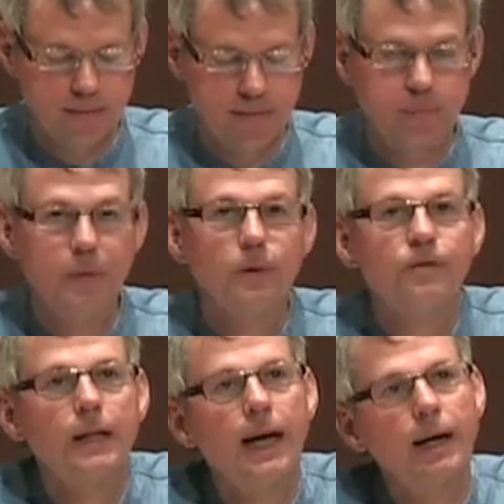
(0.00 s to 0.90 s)
The
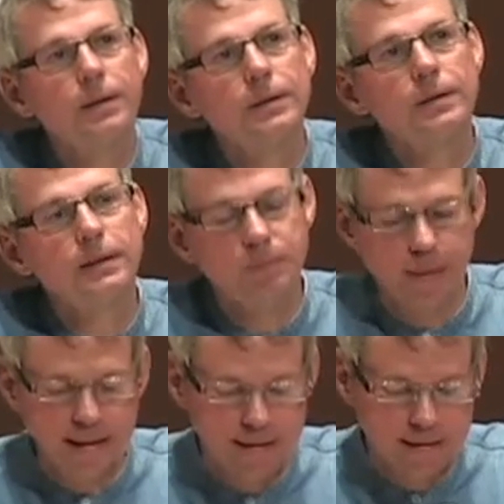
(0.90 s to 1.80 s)
beautiful house is
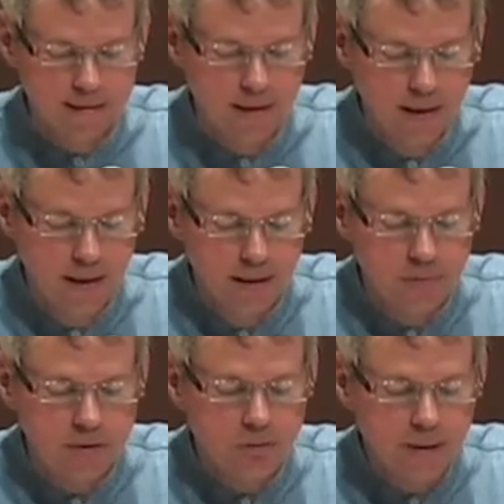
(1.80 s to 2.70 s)
painted
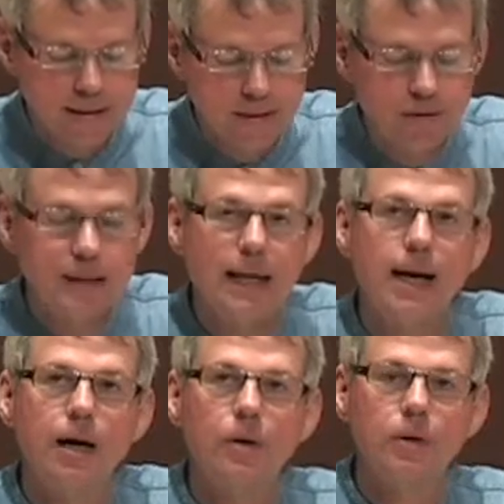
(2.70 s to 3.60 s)
with shreds of
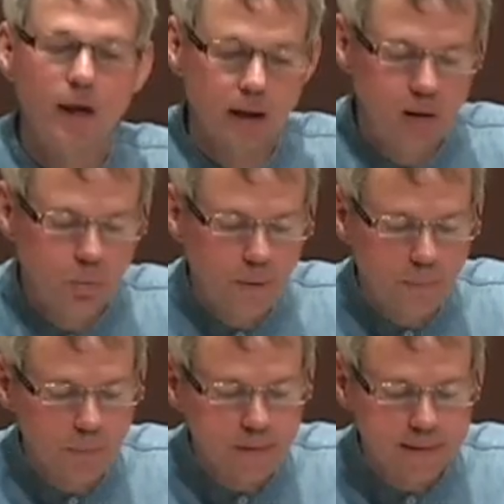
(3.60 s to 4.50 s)
cloud.
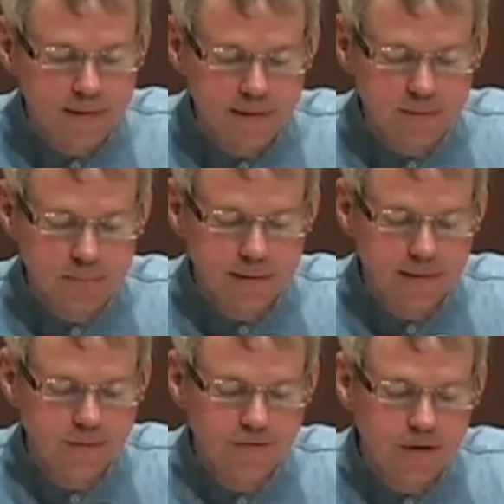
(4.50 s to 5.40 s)
Whippoorwills
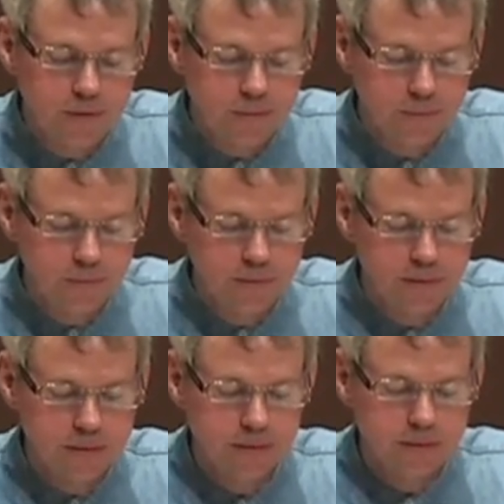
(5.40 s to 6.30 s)
build
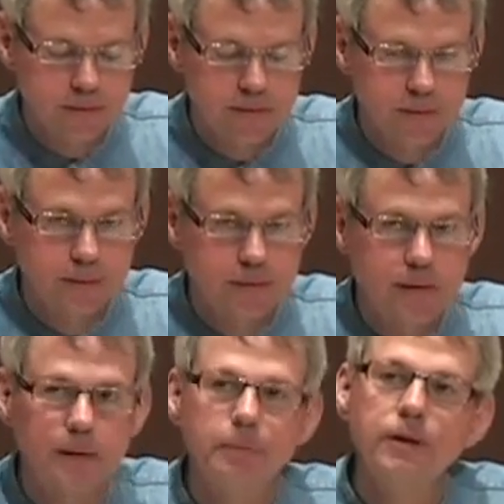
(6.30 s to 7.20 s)
fugues.
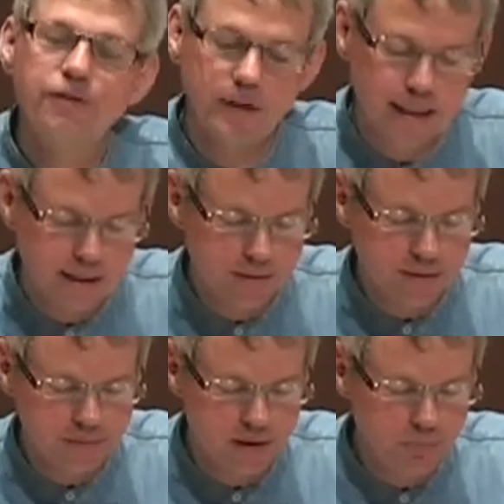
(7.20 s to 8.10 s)
In the beautiful
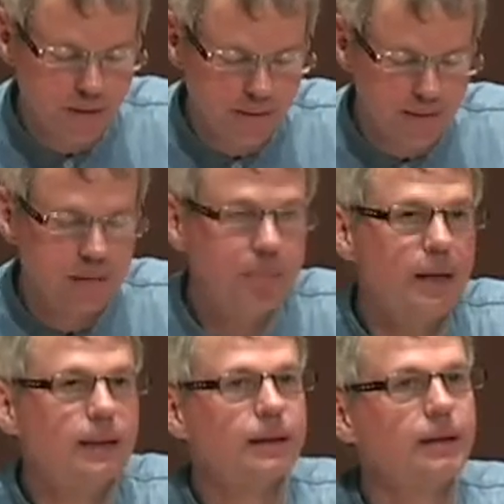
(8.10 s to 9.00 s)
house of the spirit, the
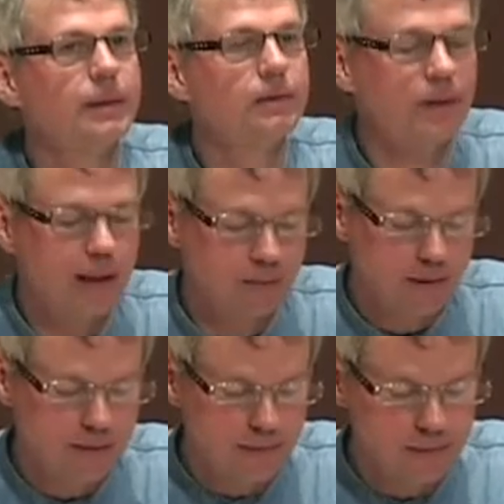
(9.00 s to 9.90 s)
men come in without
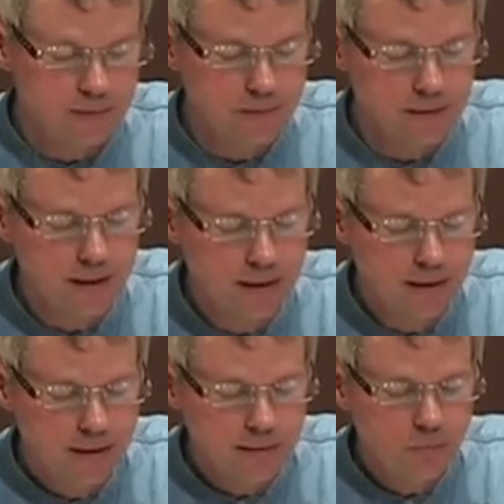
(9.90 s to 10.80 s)
clothes.
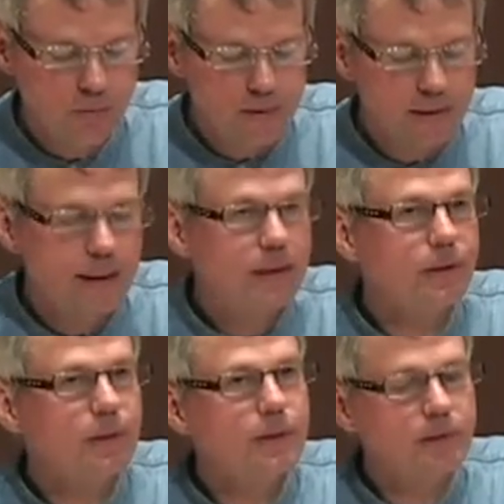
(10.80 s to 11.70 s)
The women take
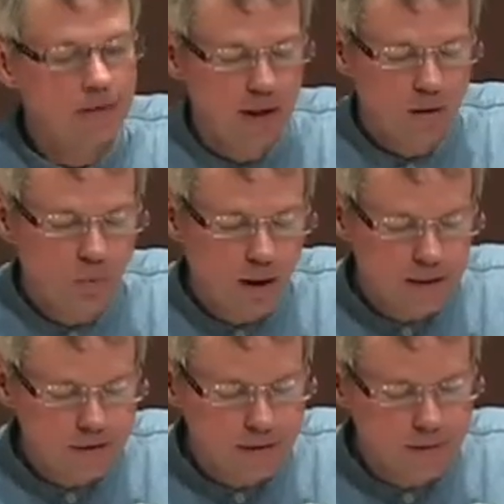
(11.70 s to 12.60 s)
turns
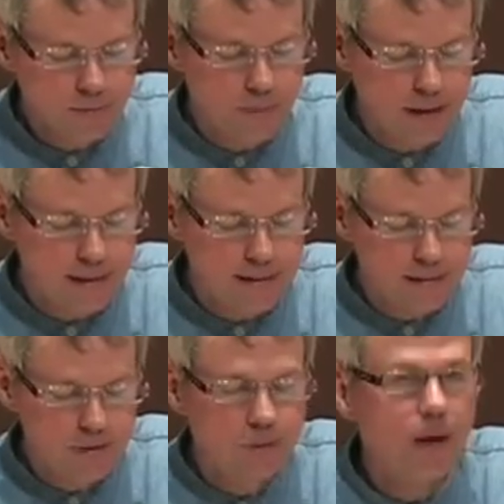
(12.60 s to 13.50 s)
washing their
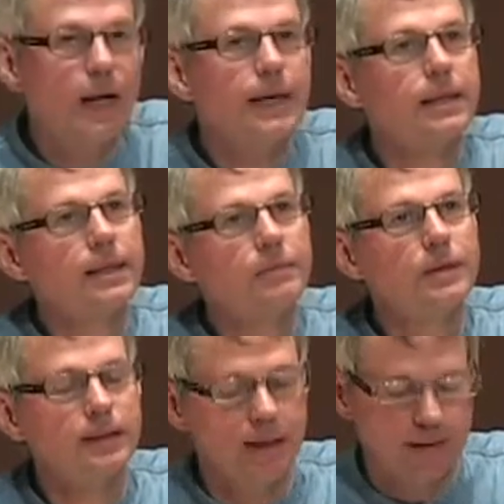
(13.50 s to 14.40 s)
bodies, drying them
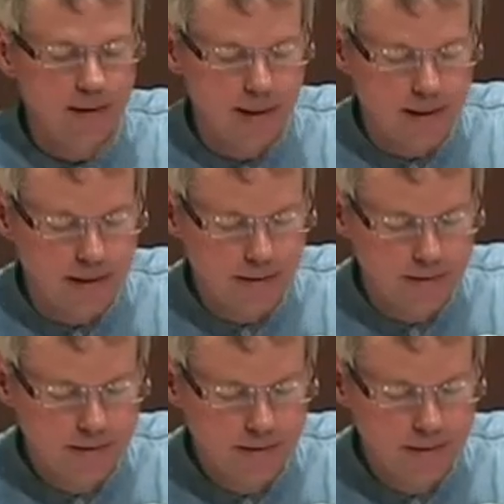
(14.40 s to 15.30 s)
with scented hair.